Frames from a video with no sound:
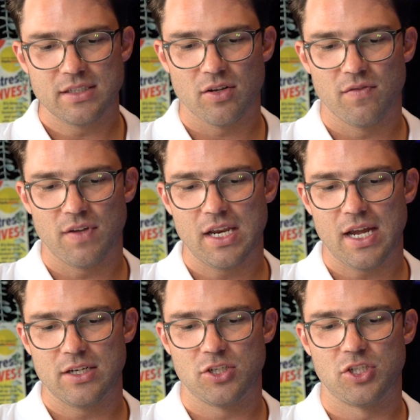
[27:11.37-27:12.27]
So
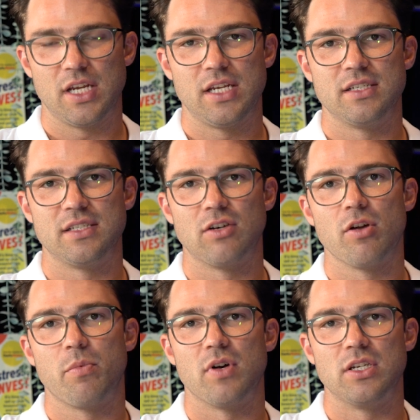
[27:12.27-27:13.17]
VDHG
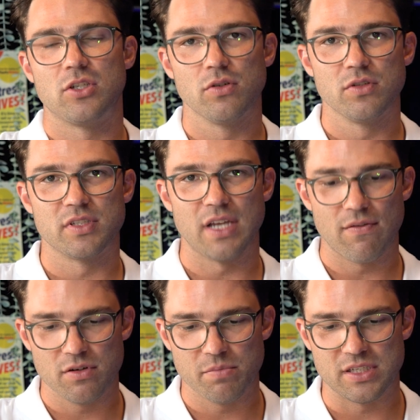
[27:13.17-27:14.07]

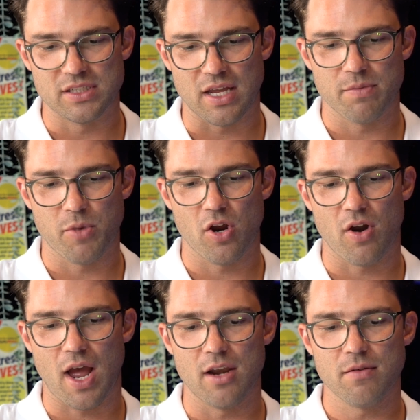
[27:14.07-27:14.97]
0.27%
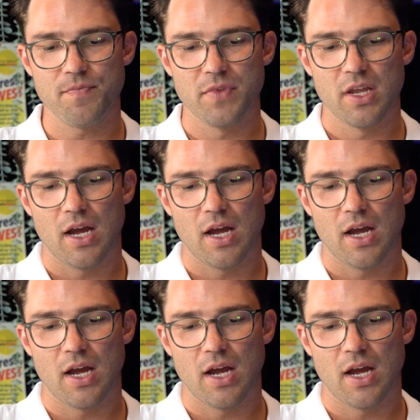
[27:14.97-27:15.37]
per annum.